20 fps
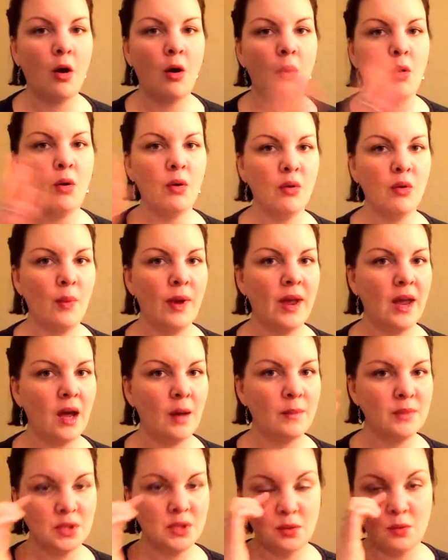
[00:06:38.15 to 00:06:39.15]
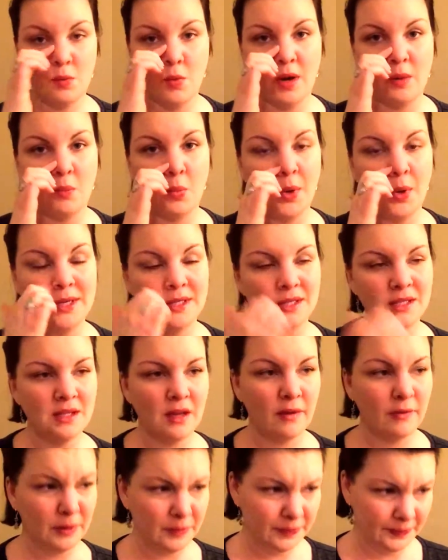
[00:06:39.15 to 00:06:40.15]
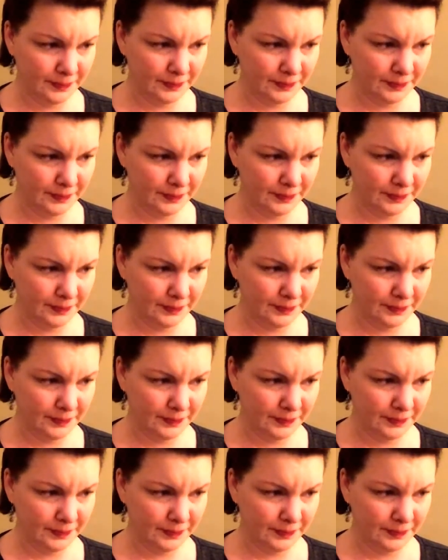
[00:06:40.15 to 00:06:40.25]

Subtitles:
all the way up to 1.7.